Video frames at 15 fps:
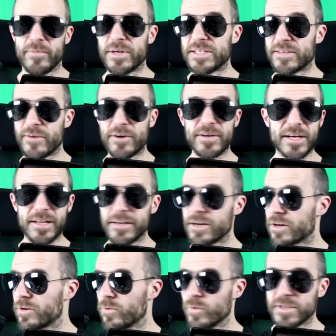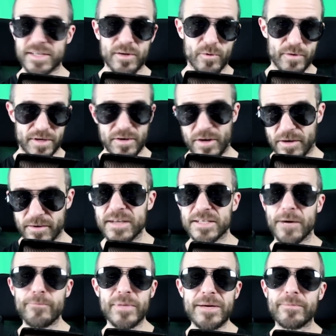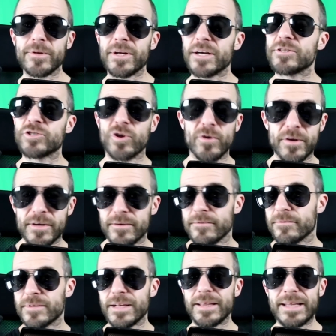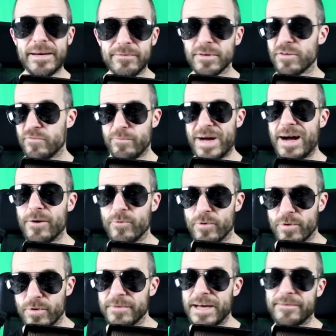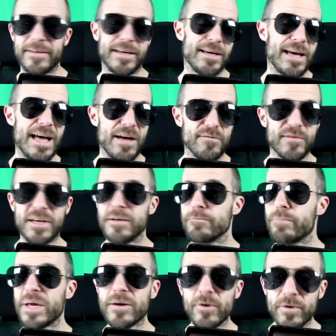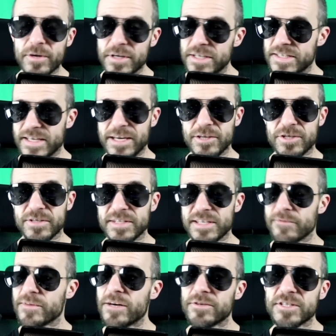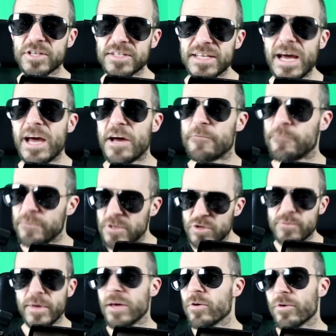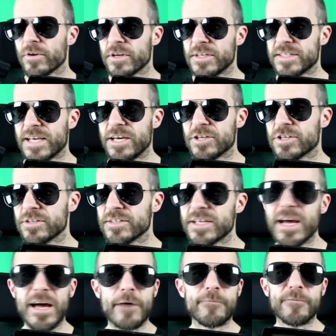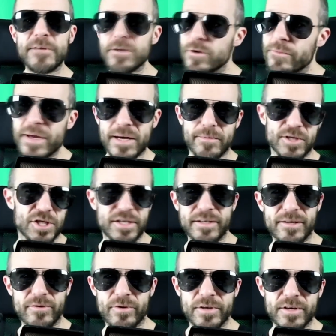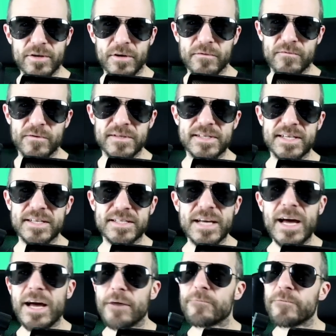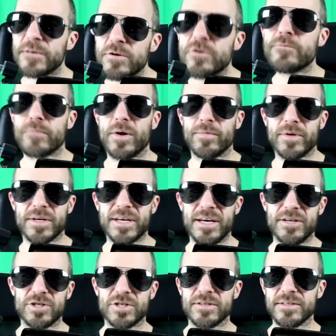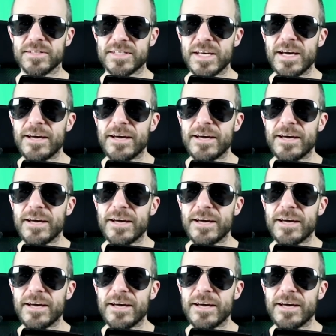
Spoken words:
But it's very clear what's going on. Some people enjoy the level of power that they have in big organizations. If there's just a few big organizations, a few big machine learning conferences, a few publications,